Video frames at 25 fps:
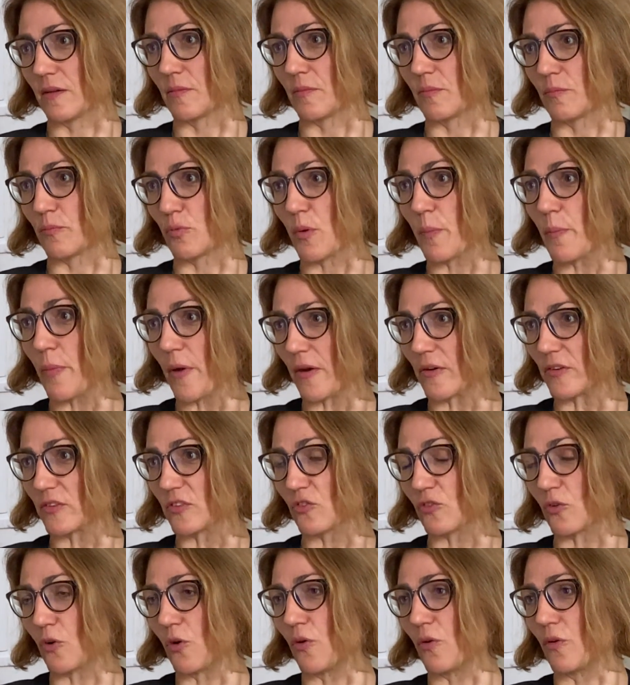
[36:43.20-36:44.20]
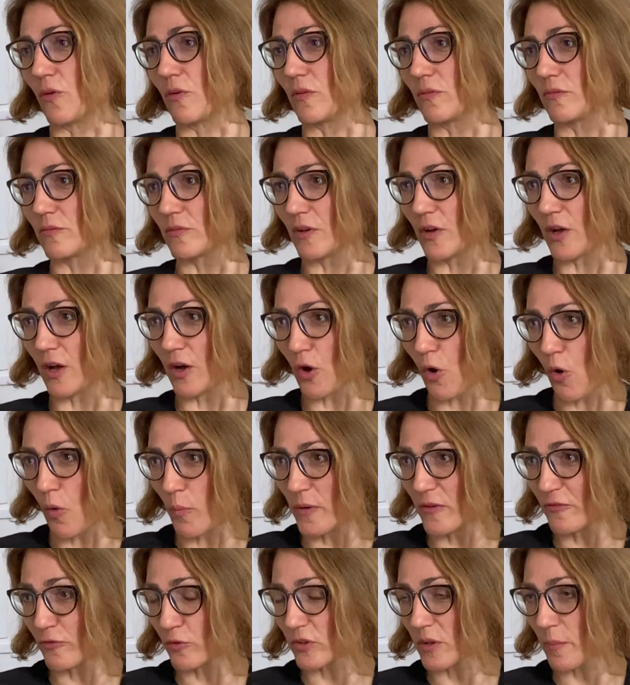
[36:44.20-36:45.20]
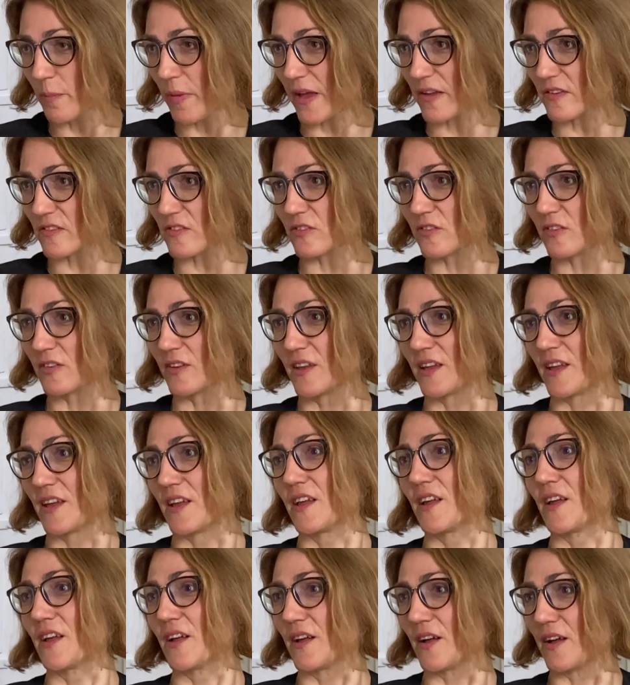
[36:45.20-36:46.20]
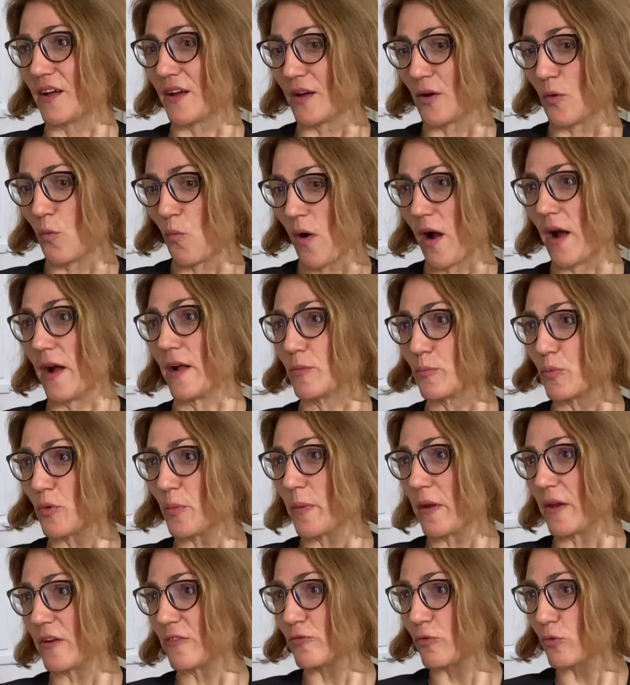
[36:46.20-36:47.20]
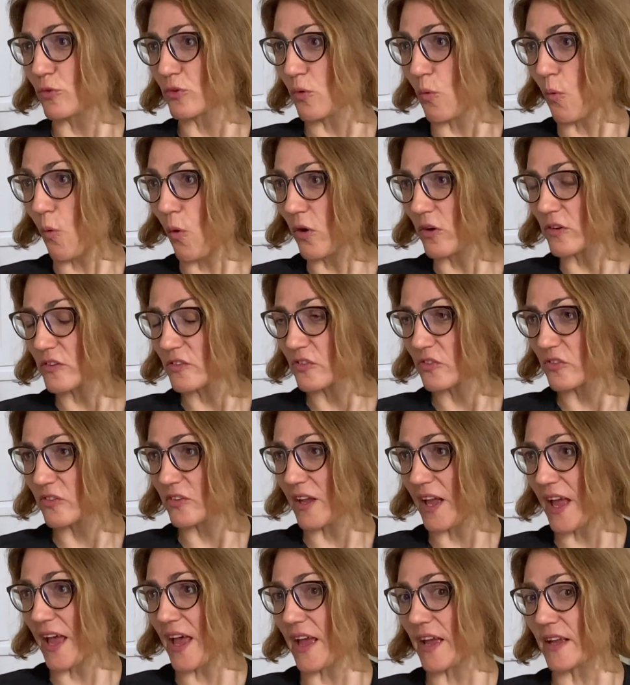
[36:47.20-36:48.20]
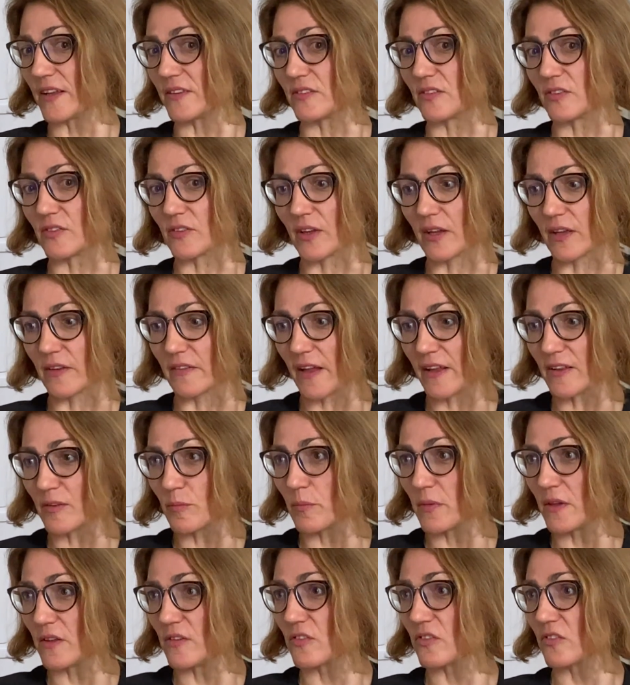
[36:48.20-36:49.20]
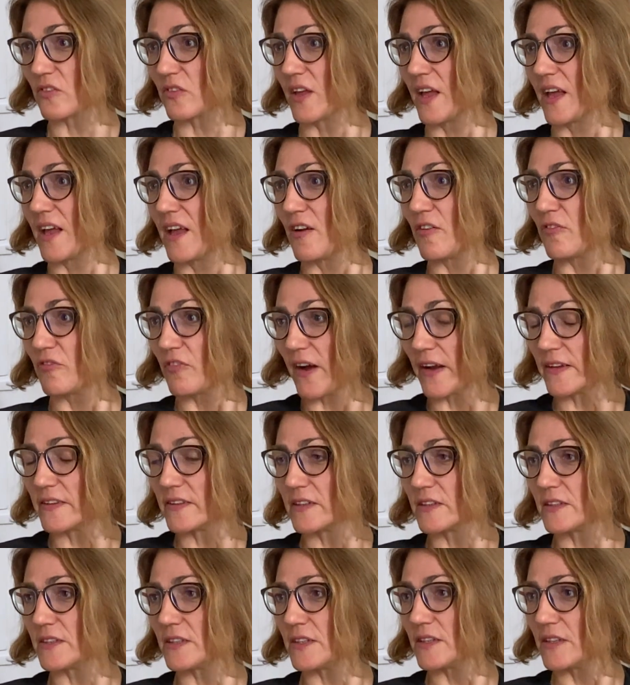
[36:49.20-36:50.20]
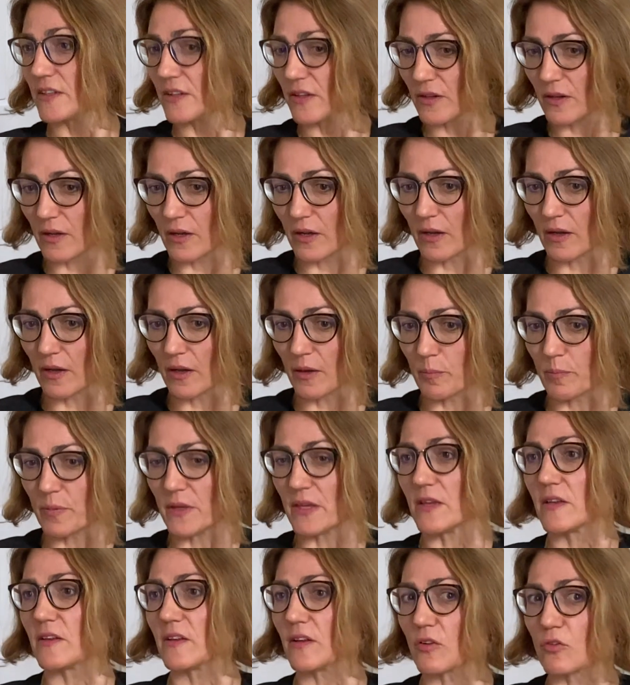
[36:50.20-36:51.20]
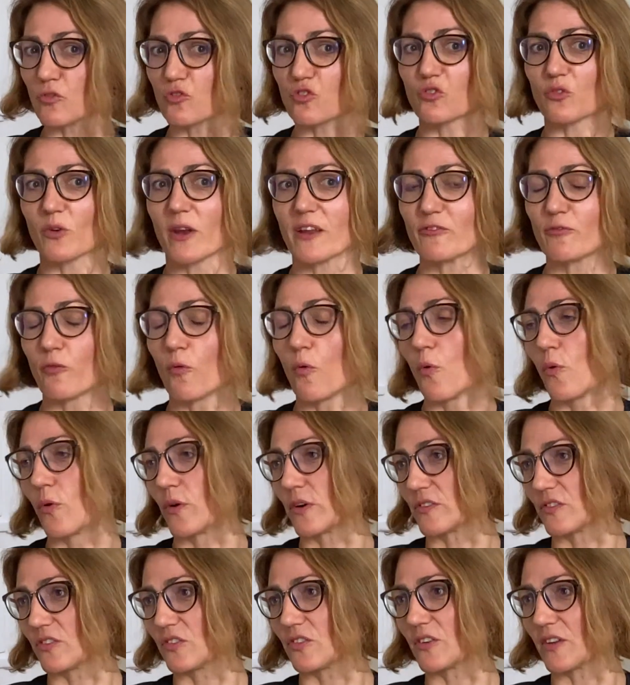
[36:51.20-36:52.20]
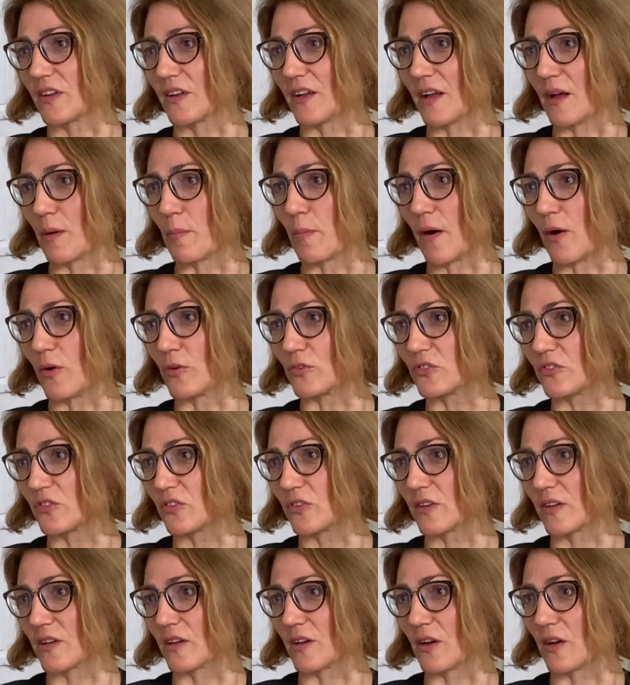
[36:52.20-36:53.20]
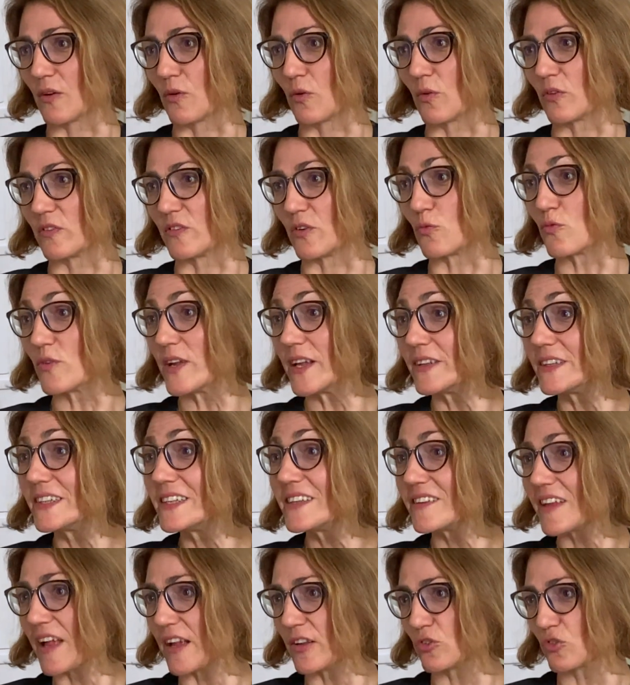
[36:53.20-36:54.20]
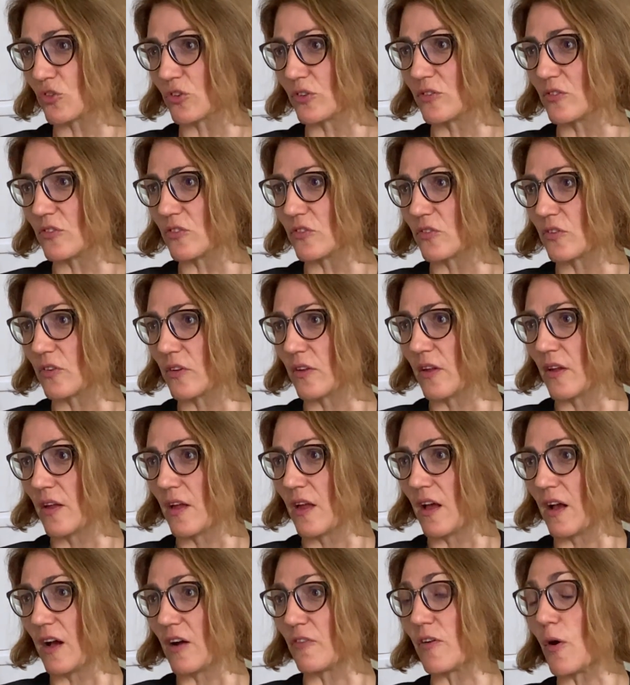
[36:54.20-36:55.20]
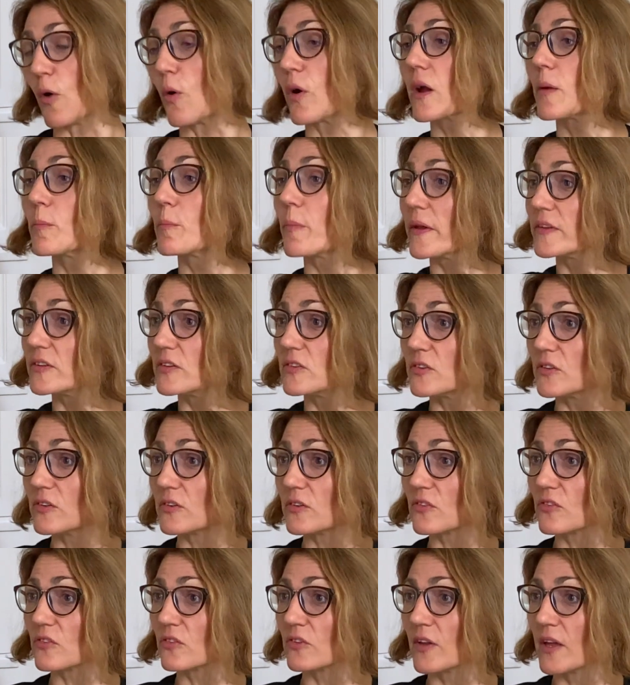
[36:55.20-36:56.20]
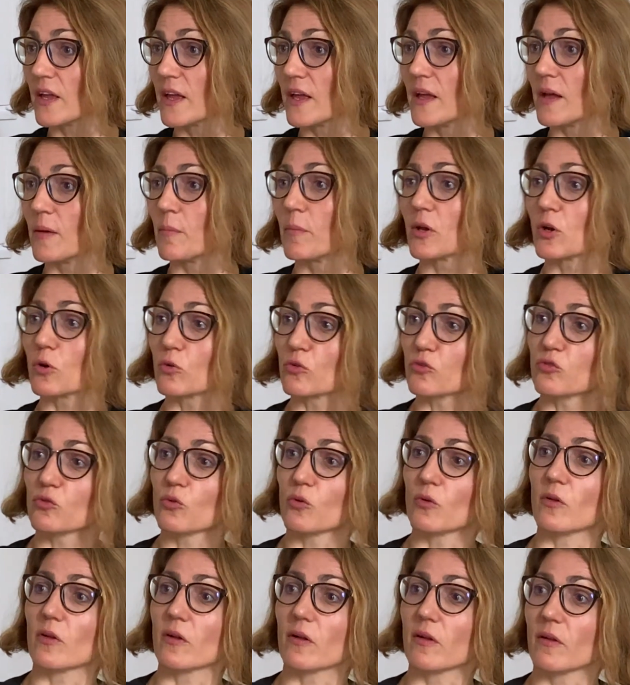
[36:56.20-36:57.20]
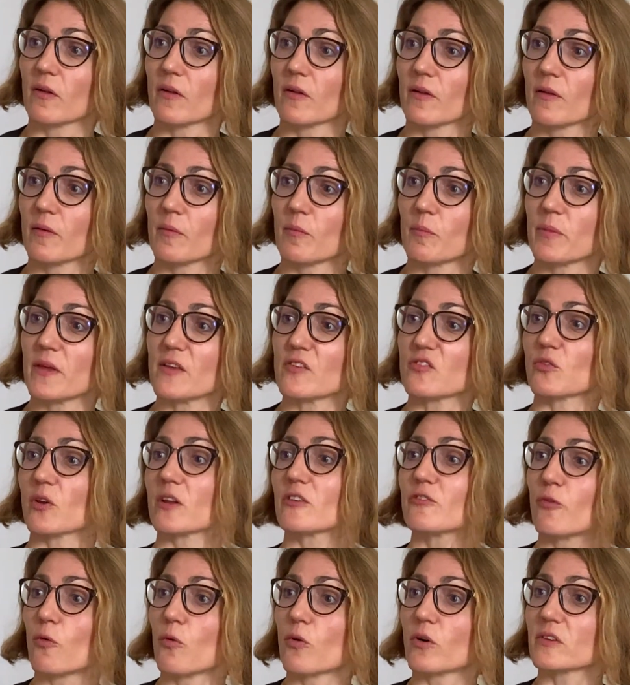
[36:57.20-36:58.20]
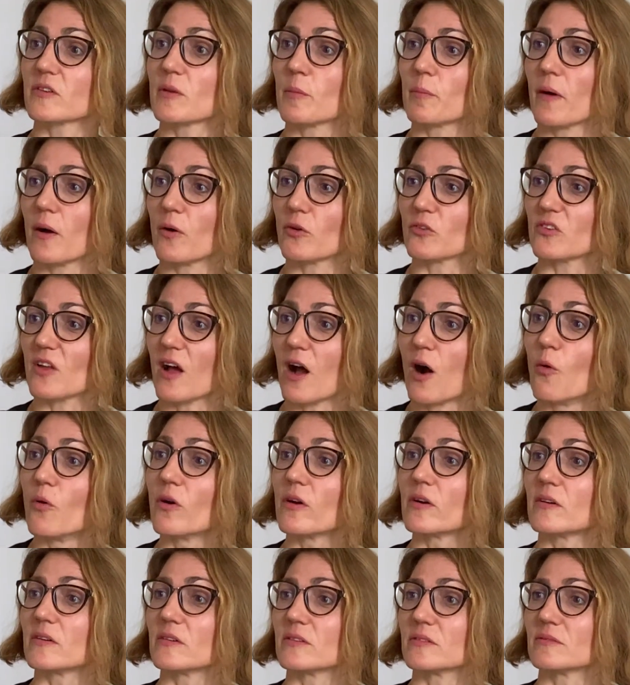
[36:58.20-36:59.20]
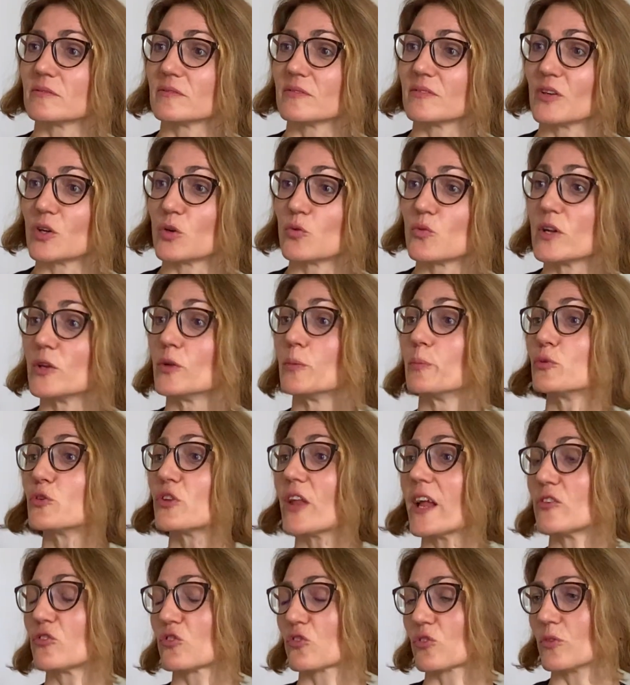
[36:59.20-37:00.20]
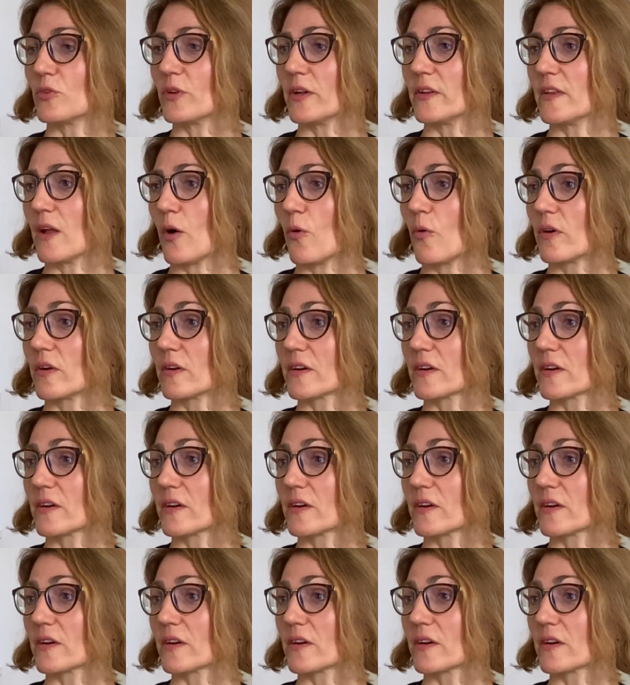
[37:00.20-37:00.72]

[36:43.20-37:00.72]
prepared. So hoping for the best while preparing for the worst. And that means finally being straightforward about the real intentions of our competitors, but also being straightforward about our real potential and our